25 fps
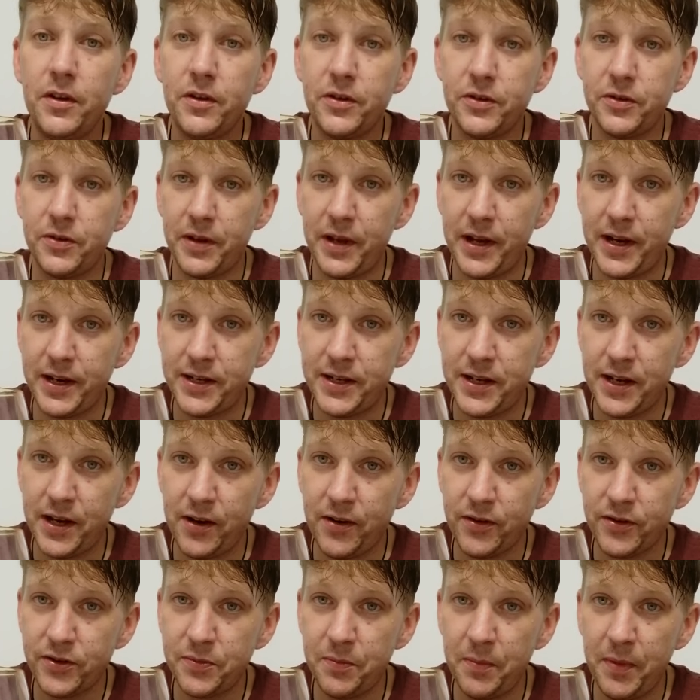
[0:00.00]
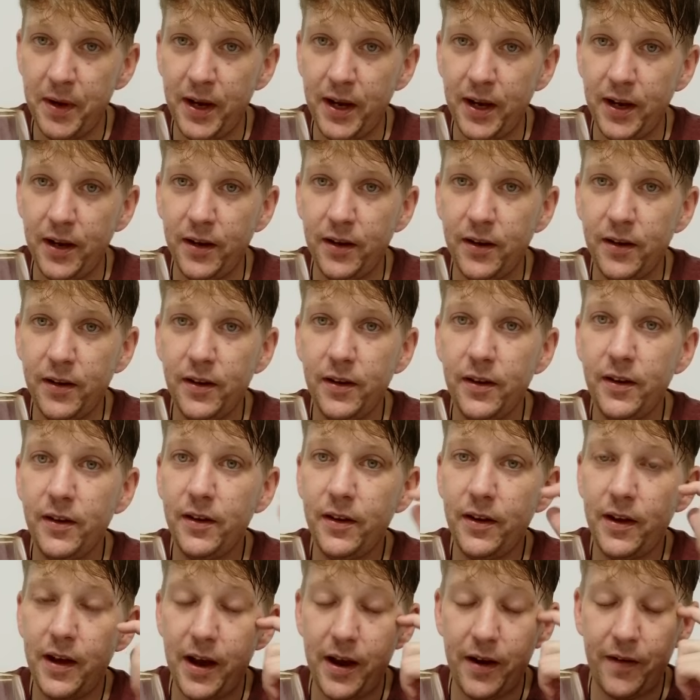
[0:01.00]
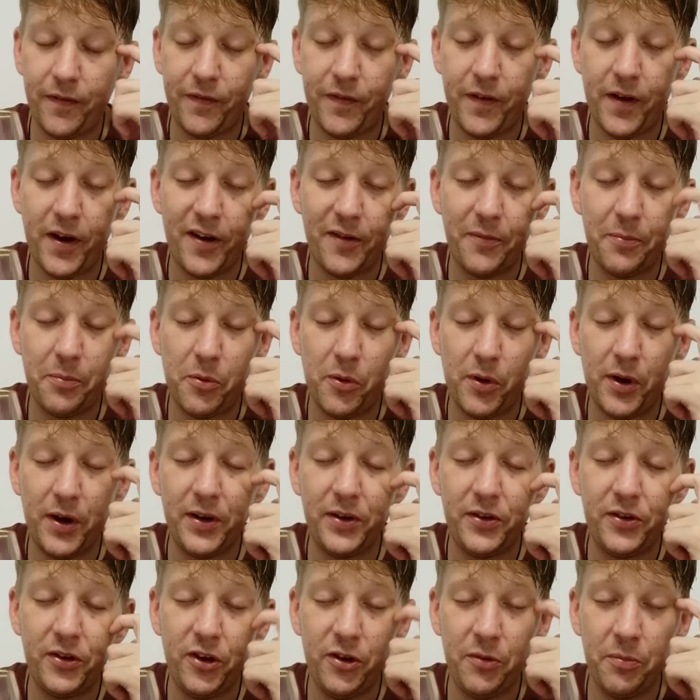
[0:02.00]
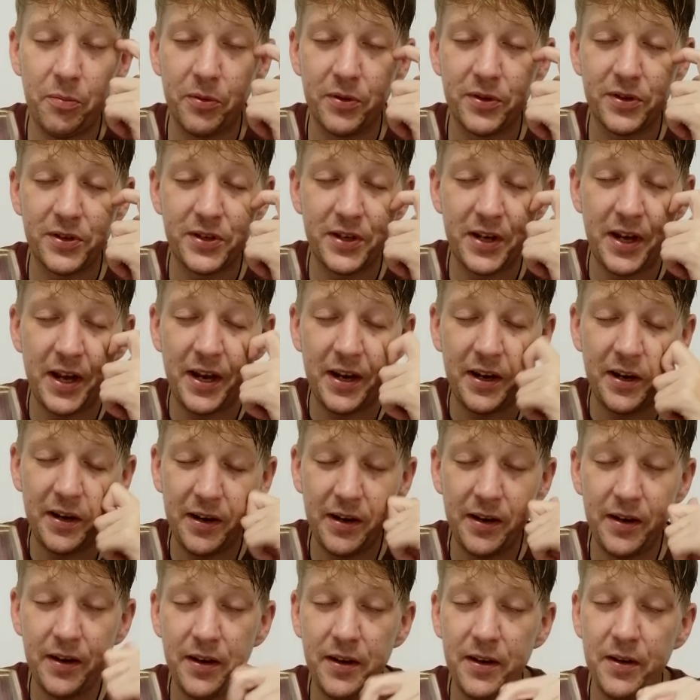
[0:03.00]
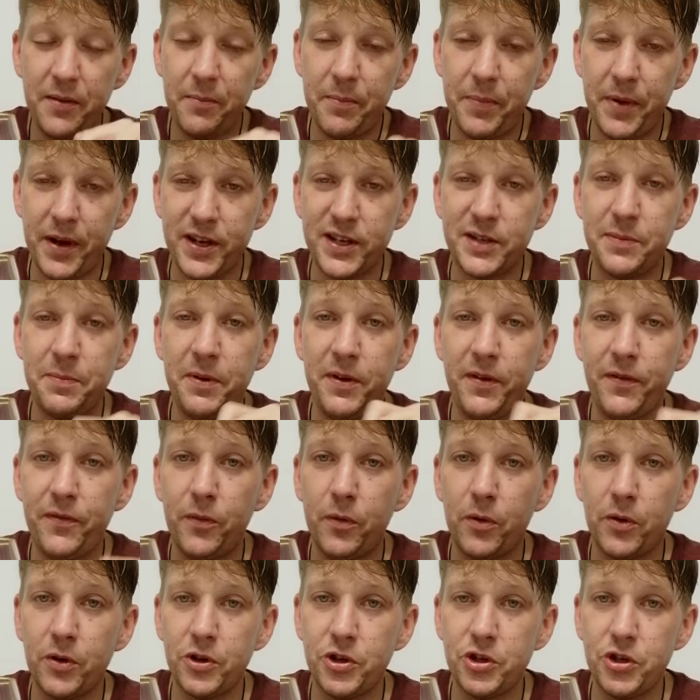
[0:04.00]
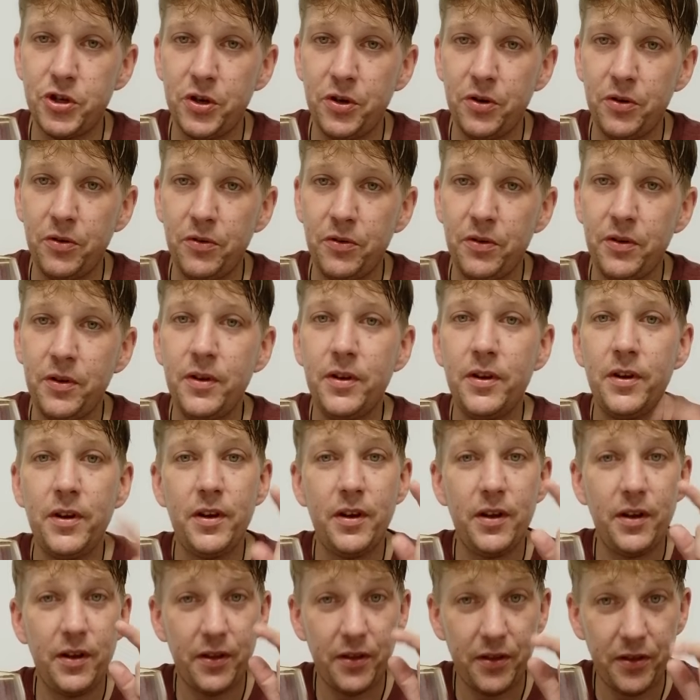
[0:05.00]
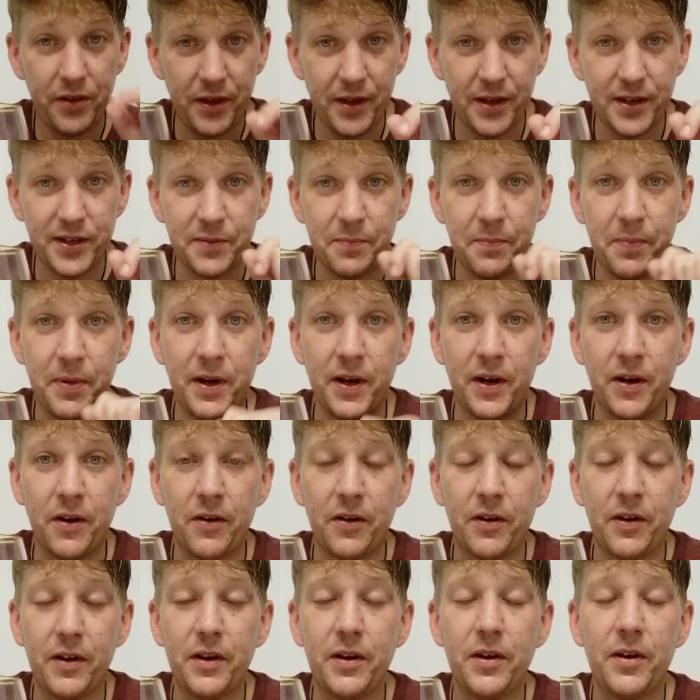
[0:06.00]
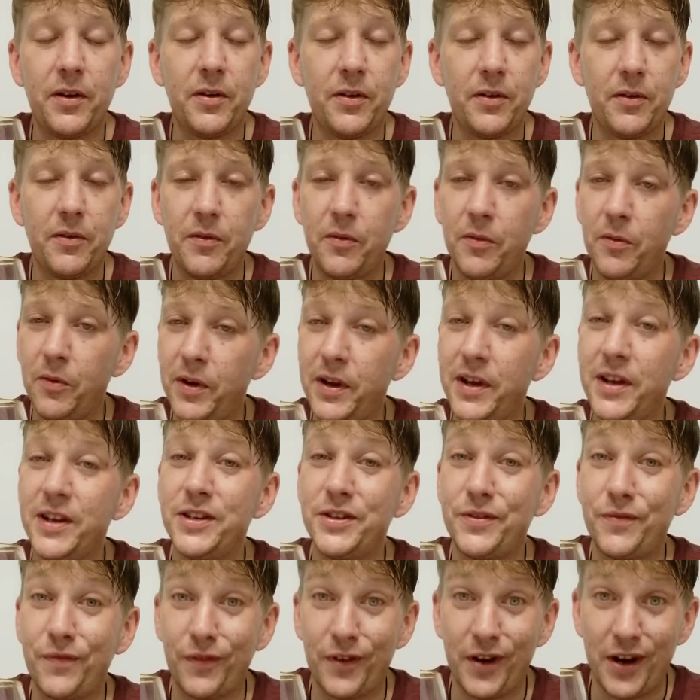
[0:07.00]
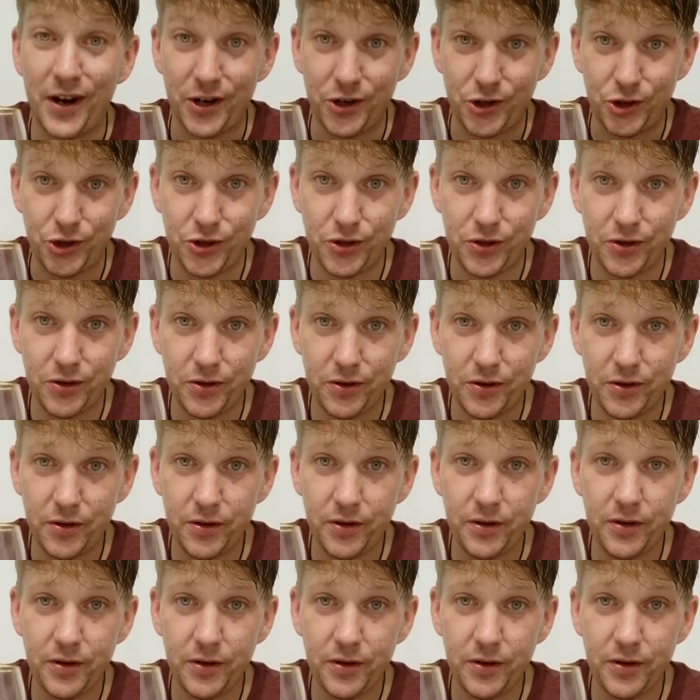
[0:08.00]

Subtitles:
So that tells me at 5.2%, best before June, this beer is fresh.